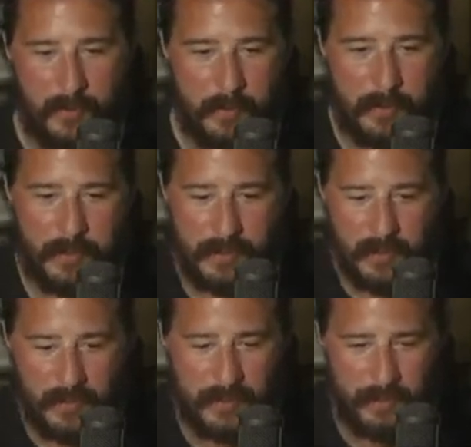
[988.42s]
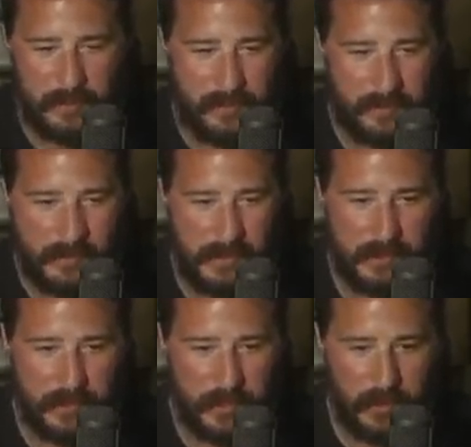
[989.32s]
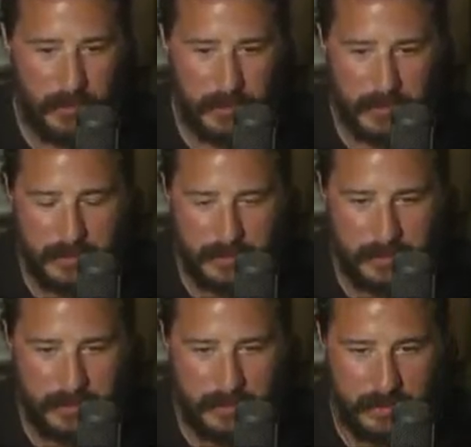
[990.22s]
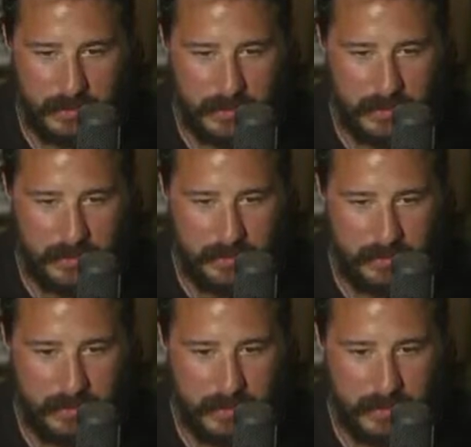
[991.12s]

really starting to uh, show just how